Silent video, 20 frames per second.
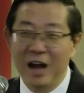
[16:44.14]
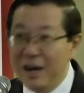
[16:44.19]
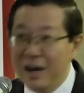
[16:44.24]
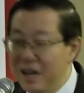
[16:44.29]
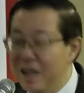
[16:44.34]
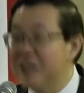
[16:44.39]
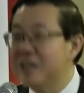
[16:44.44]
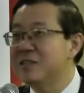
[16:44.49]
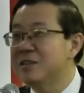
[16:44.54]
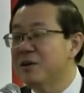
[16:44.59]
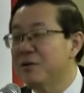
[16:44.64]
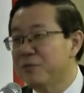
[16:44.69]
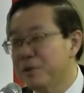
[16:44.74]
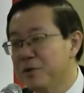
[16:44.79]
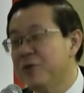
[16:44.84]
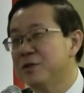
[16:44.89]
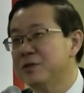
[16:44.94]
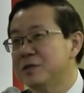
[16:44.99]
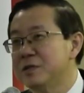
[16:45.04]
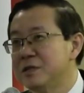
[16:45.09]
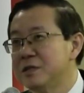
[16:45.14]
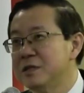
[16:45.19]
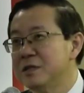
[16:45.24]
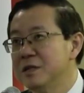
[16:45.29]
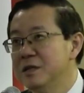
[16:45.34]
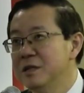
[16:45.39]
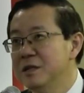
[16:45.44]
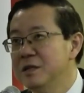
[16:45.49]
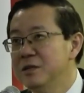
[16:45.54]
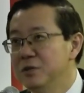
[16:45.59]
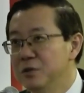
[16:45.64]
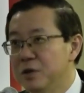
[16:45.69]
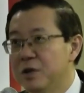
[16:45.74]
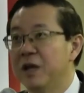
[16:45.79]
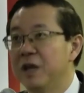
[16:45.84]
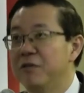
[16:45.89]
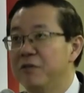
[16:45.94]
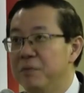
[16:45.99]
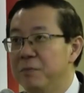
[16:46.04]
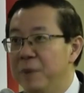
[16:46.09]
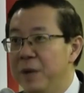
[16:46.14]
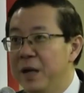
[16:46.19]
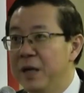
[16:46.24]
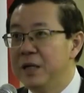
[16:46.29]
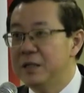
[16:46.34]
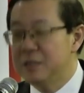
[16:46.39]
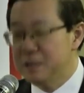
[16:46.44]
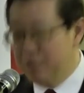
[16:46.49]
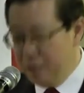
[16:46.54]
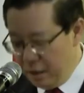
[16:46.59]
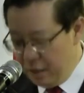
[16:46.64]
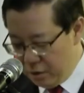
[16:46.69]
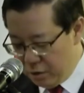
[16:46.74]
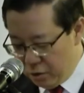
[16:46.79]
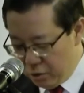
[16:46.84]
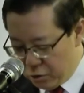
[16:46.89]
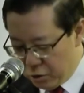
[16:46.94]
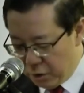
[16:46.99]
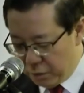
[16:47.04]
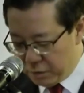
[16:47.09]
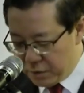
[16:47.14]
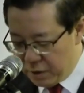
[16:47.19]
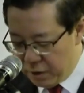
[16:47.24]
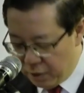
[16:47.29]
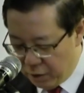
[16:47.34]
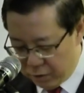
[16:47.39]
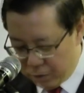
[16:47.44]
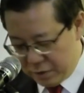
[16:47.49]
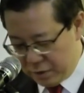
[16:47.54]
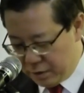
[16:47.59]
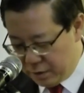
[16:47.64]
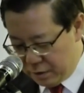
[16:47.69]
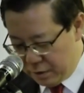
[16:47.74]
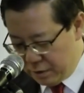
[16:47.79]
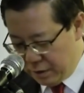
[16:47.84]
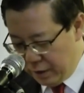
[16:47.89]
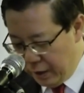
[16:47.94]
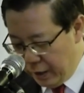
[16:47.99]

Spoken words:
Unless, of course, you can replace the jobs lost.